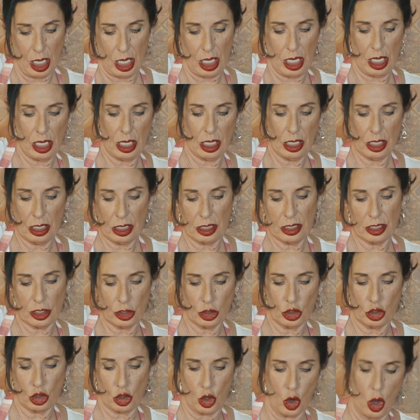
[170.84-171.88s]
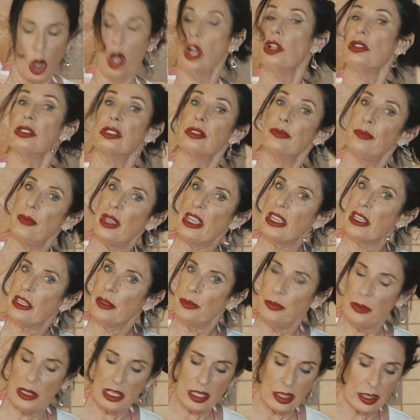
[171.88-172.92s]
is scones
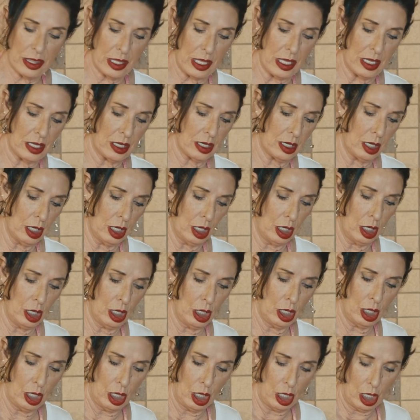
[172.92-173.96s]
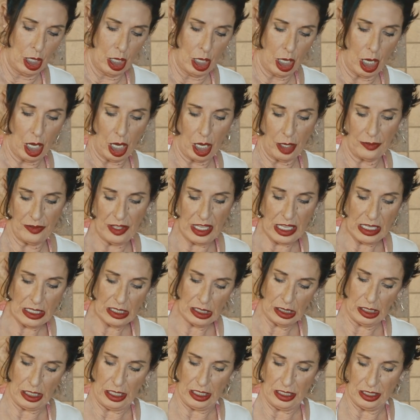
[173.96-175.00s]
make me think of
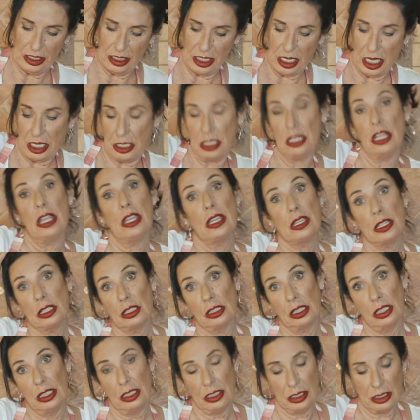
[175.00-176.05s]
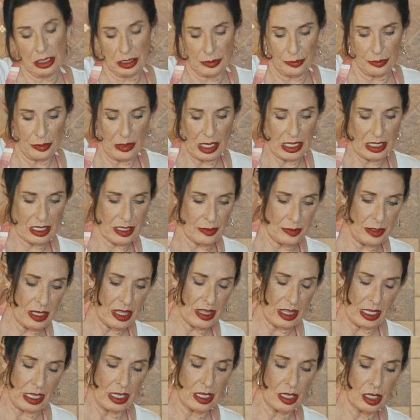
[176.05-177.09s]
England, and England makes me
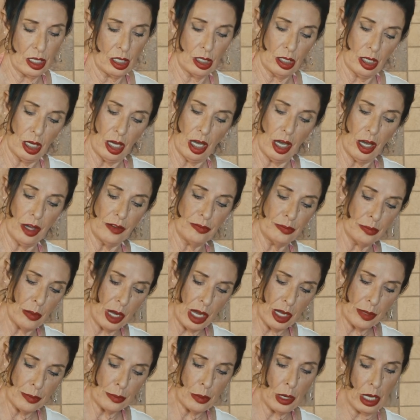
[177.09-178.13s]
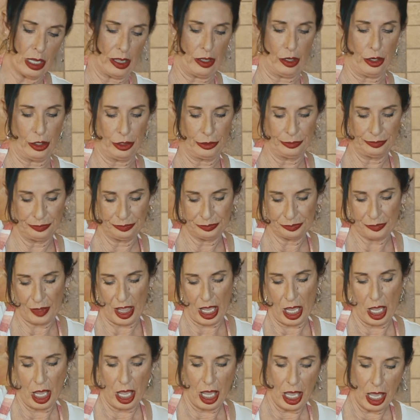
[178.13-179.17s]
think of my mother.
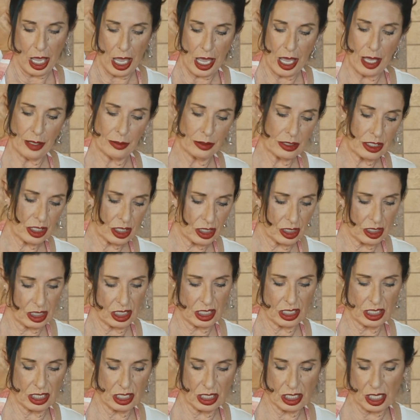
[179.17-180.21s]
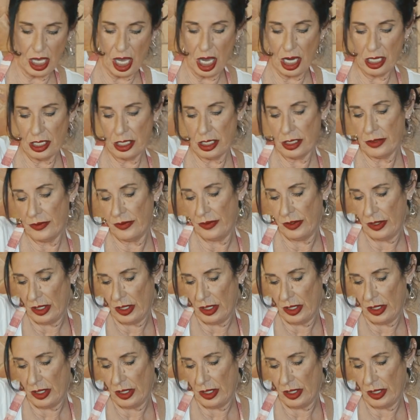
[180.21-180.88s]
And this is kind of